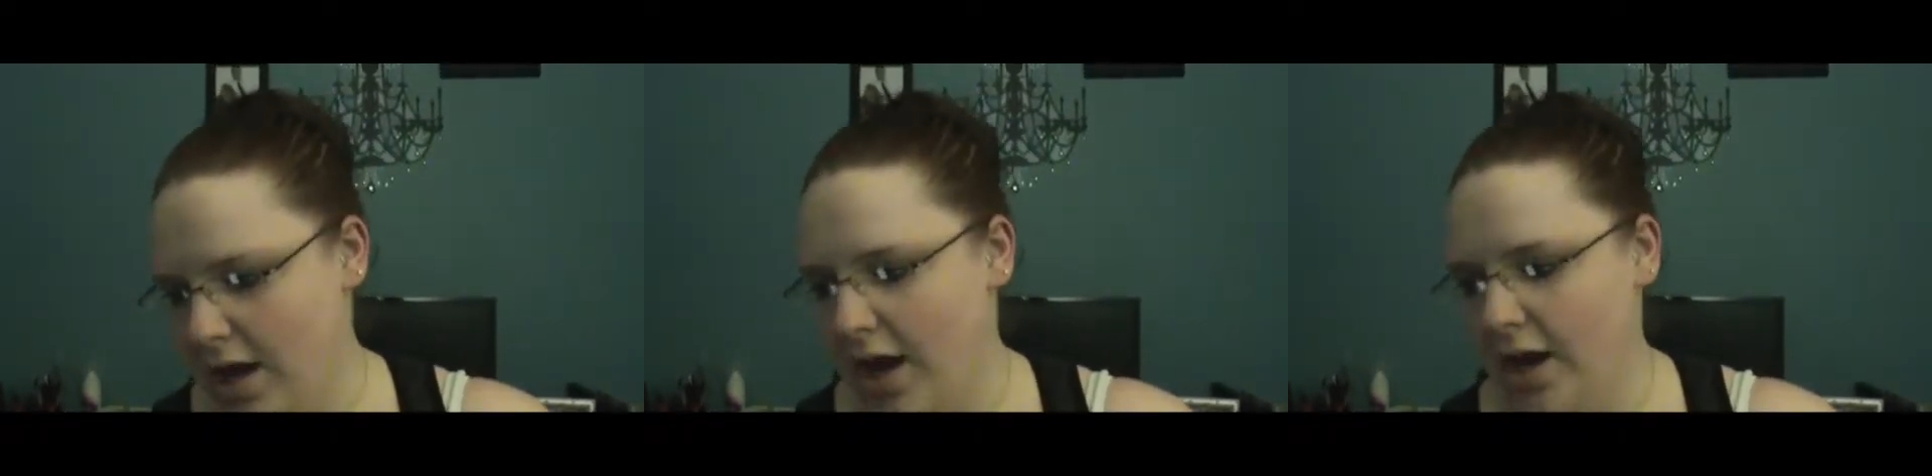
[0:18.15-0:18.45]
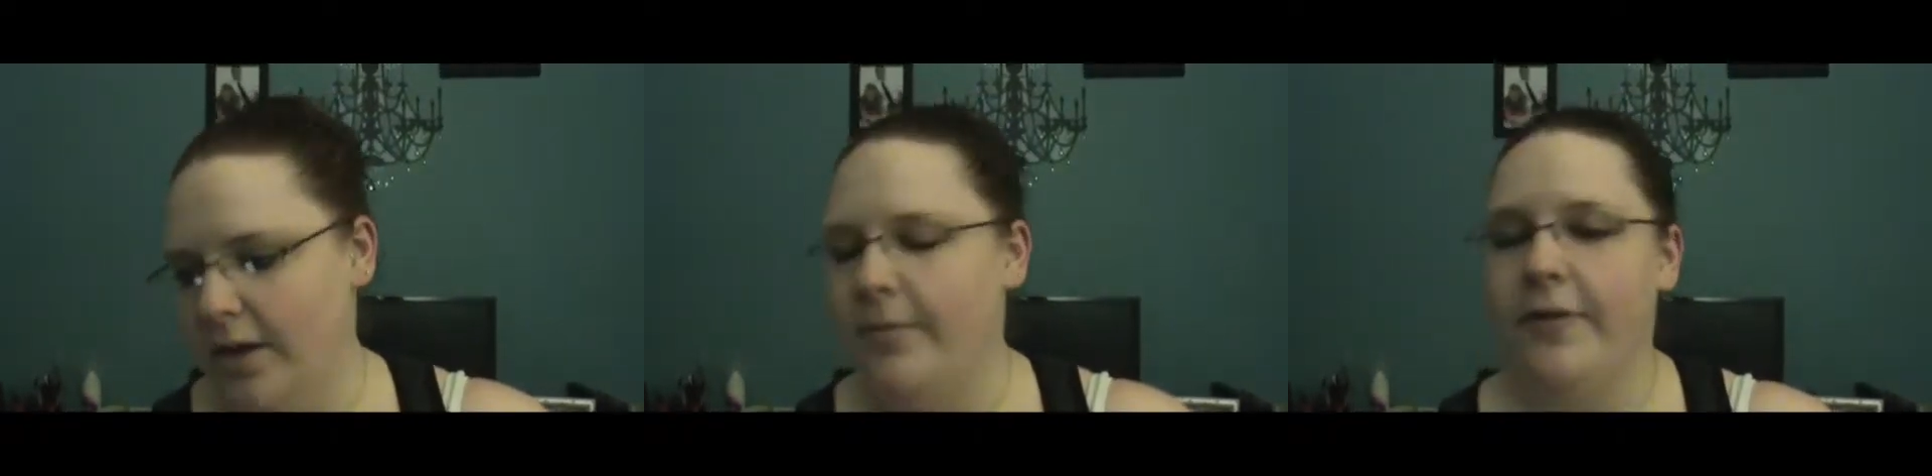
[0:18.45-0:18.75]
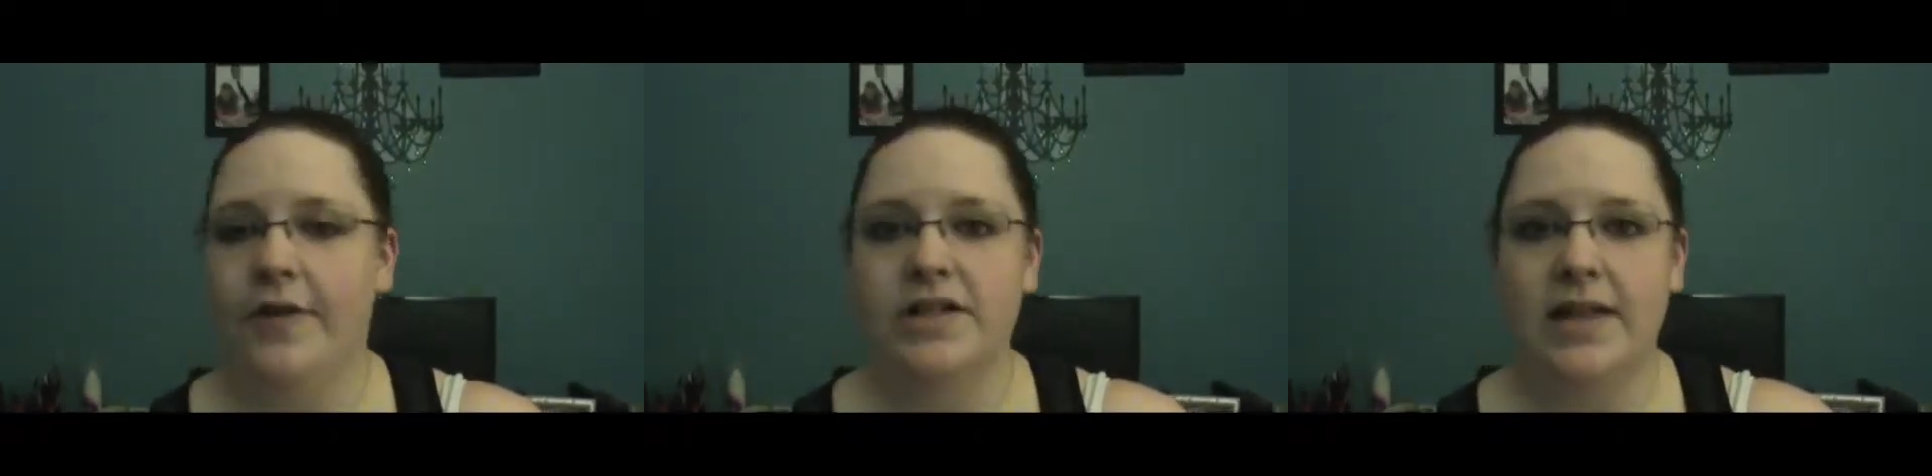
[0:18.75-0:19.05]
Um, the
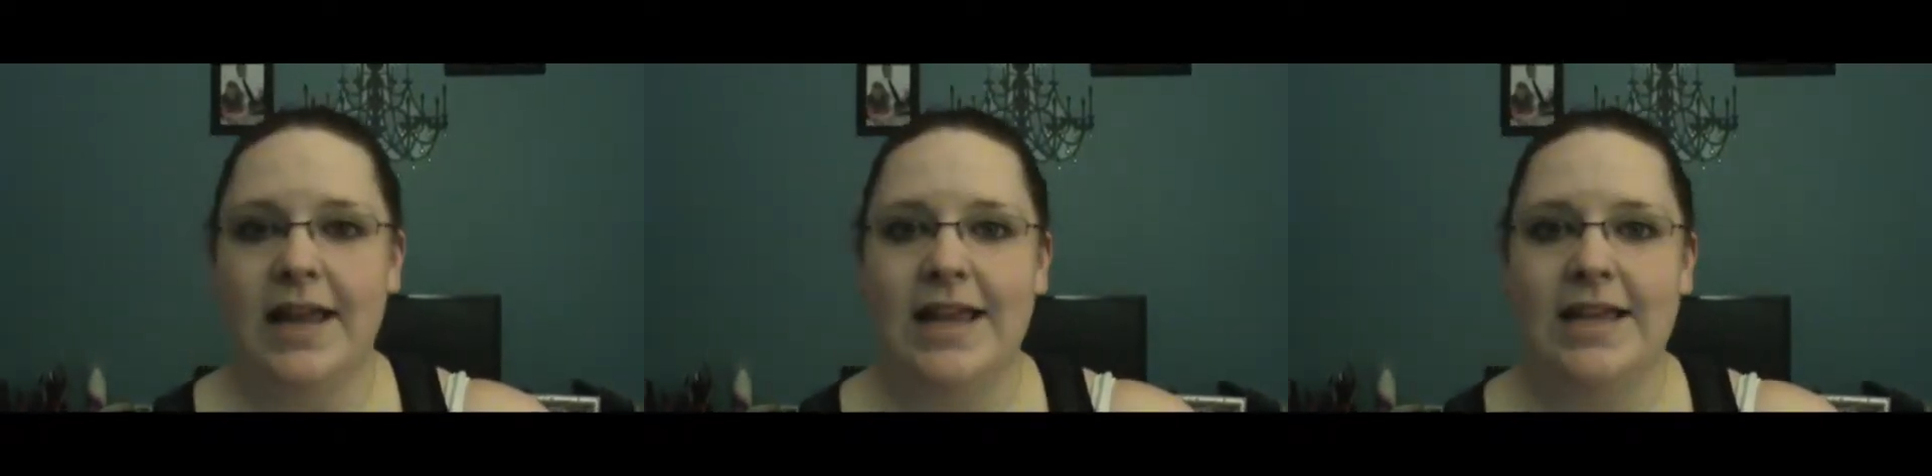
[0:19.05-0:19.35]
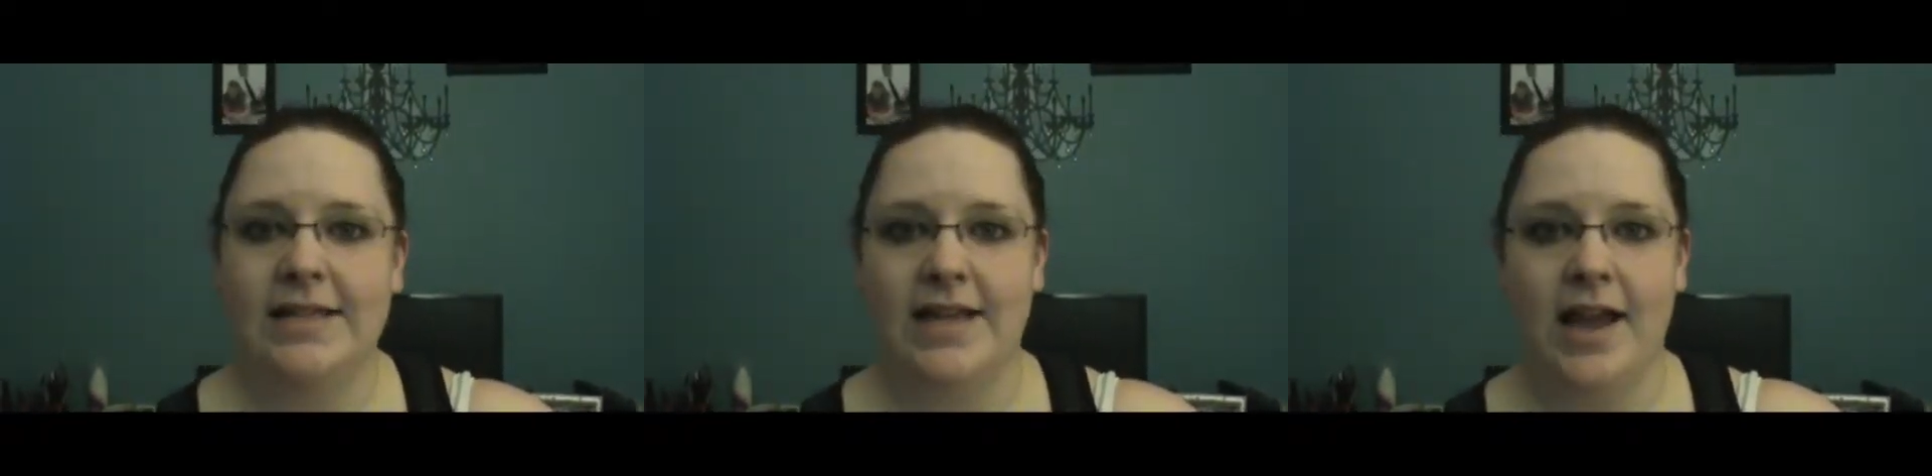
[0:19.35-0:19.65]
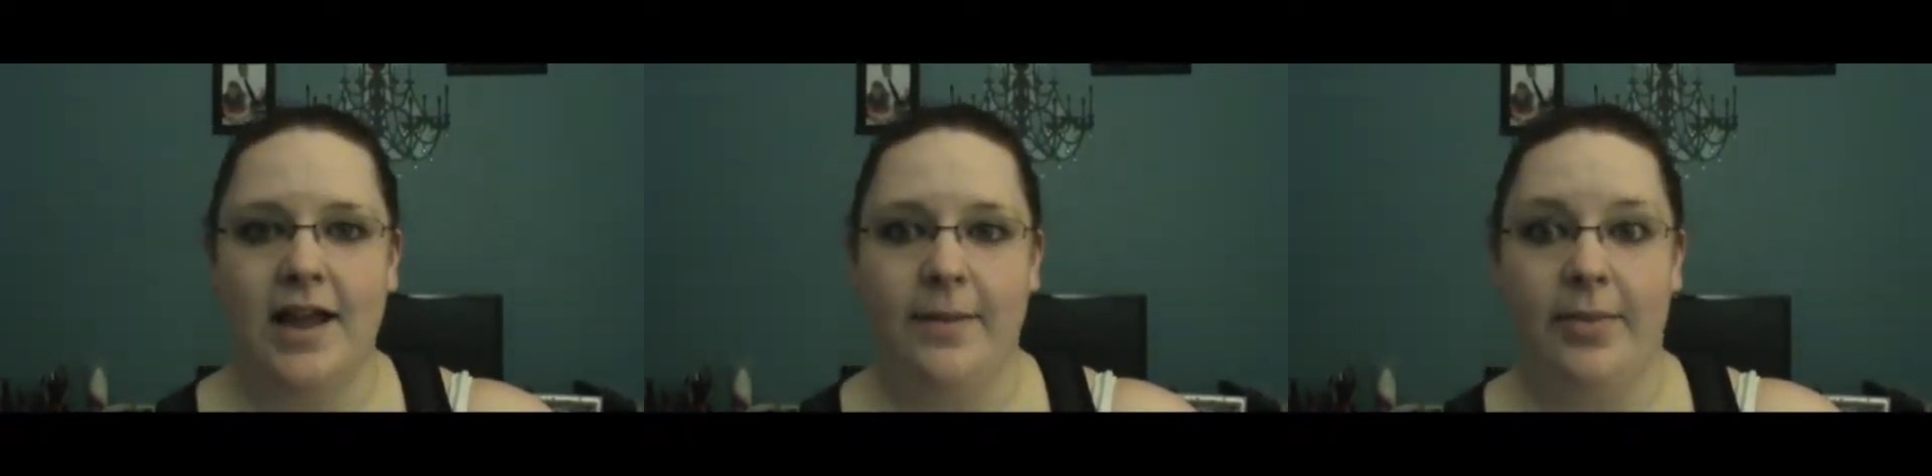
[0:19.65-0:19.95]
first thing is
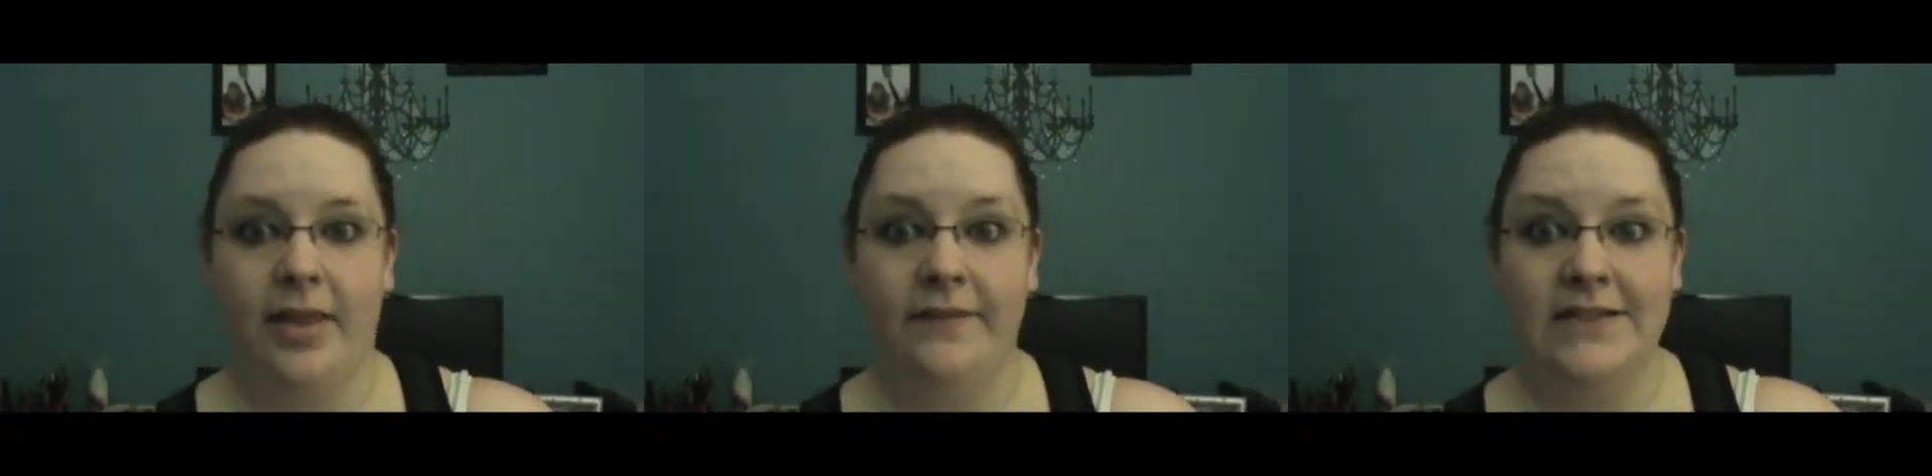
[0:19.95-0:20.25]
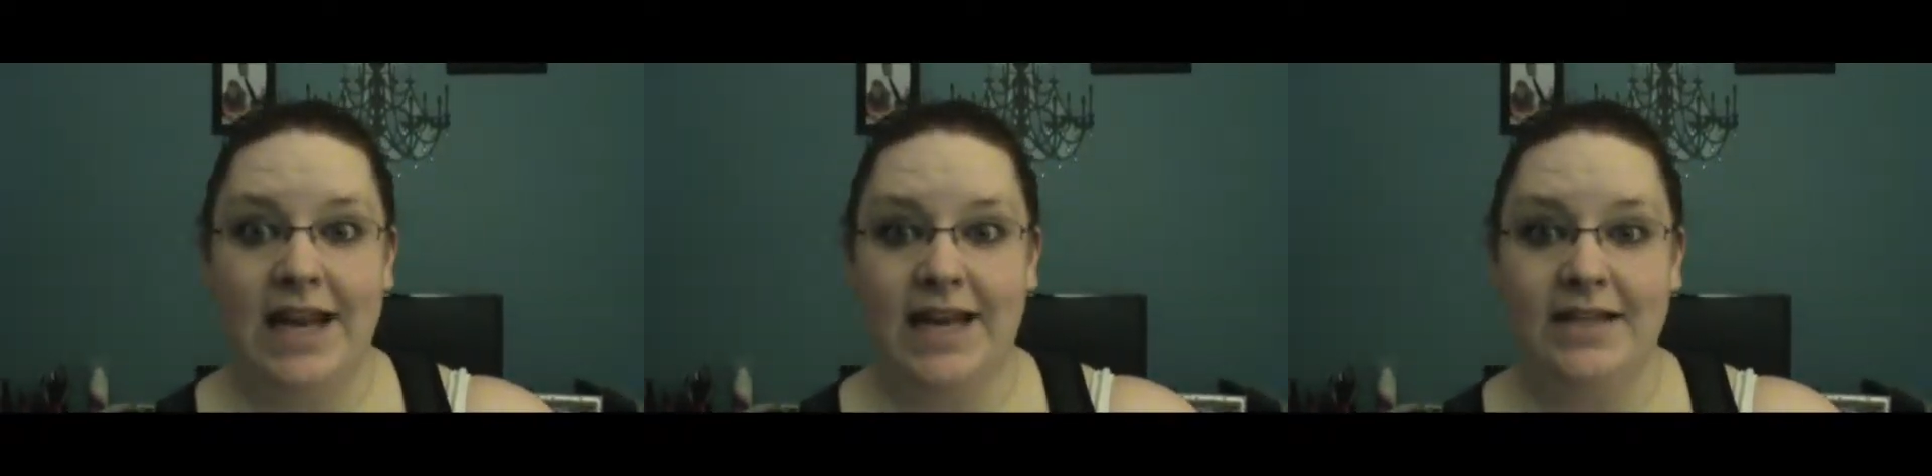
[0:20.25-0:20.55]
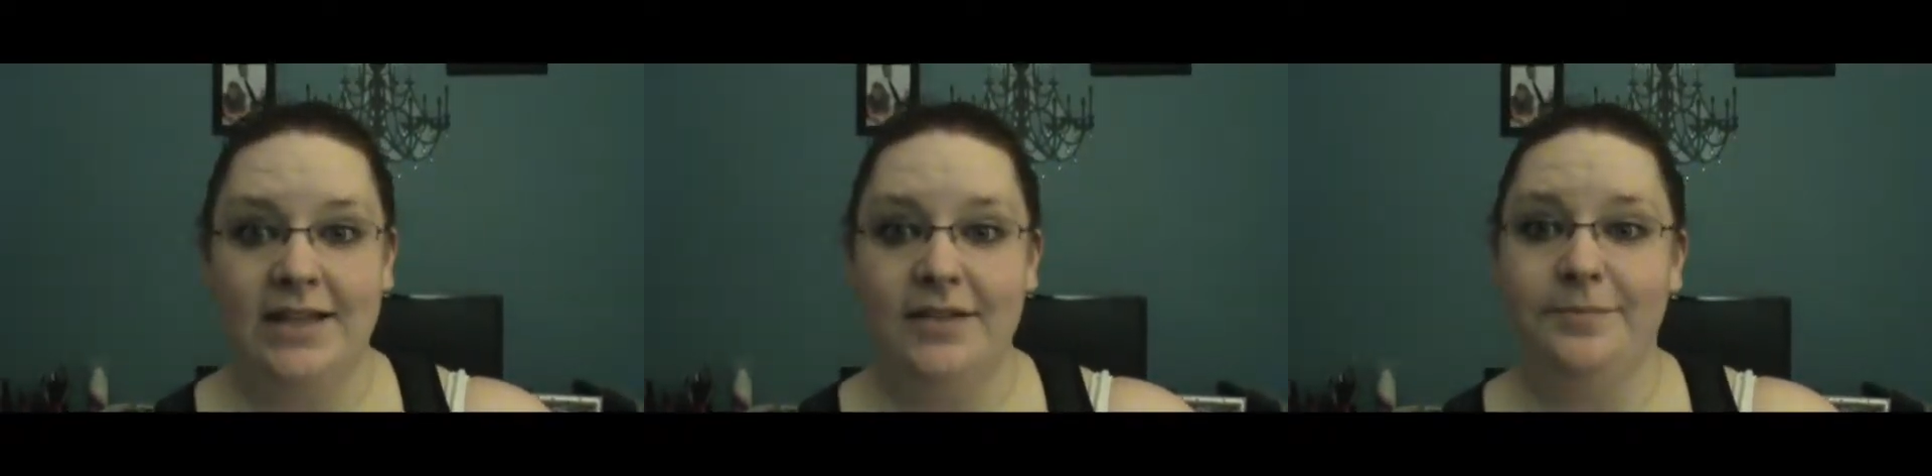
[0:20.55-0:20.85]
I am
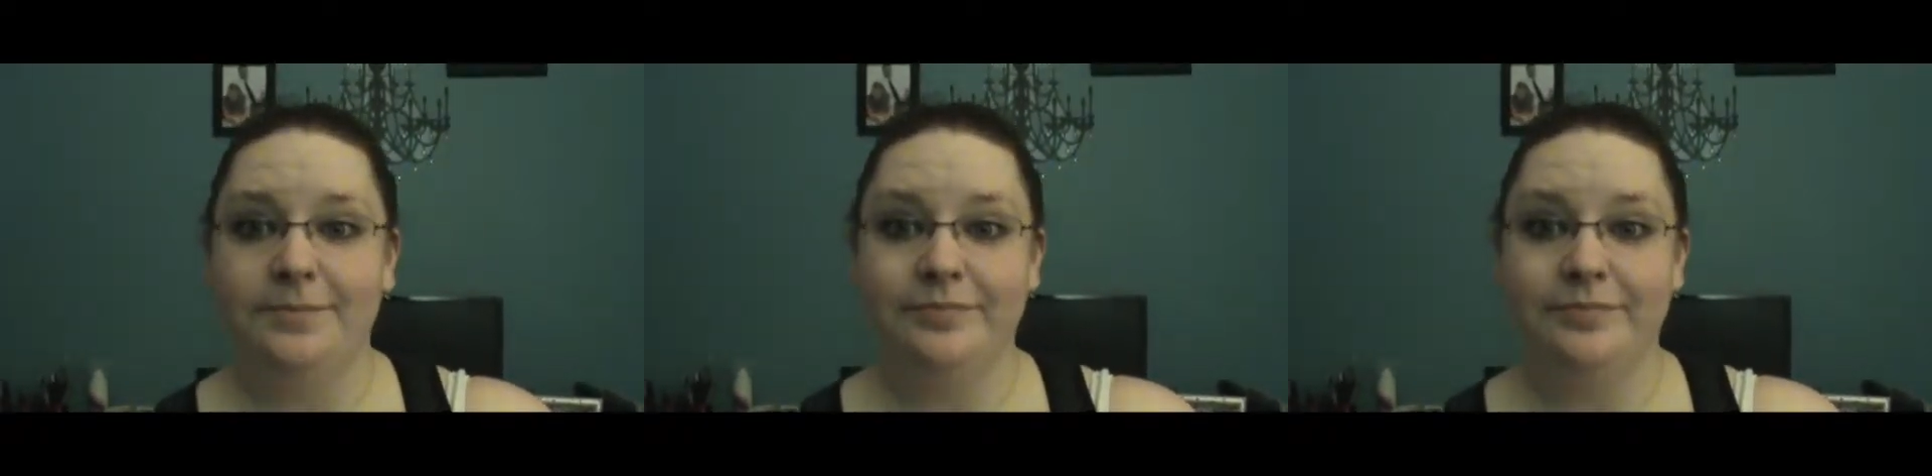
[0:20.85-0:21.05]
left-handed.